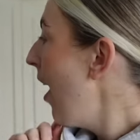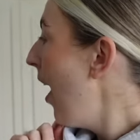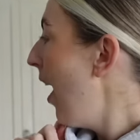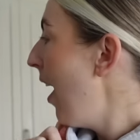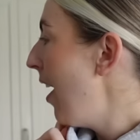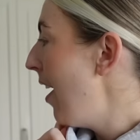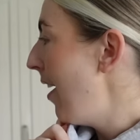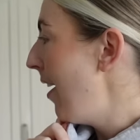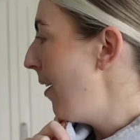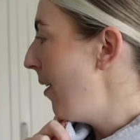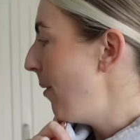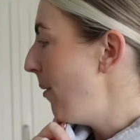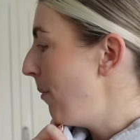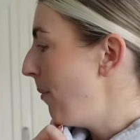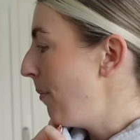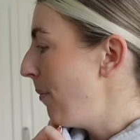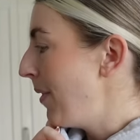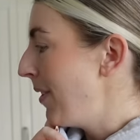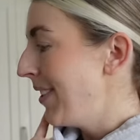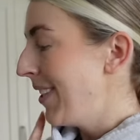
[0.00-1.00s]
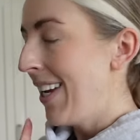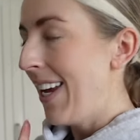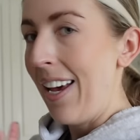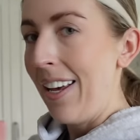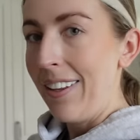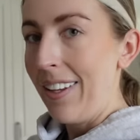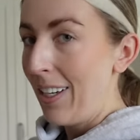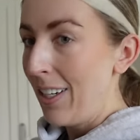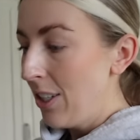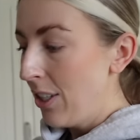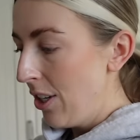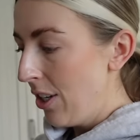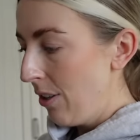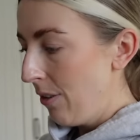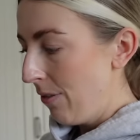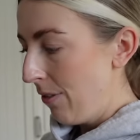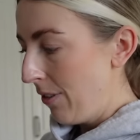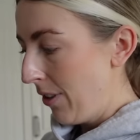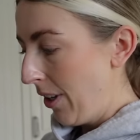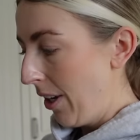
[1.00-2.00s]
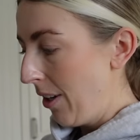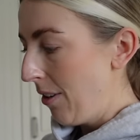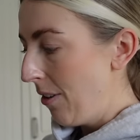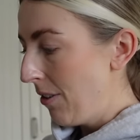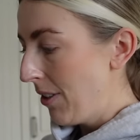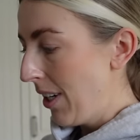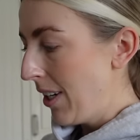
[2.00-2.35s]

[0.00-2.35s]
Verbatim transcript: Um, so yeah, thank you for those.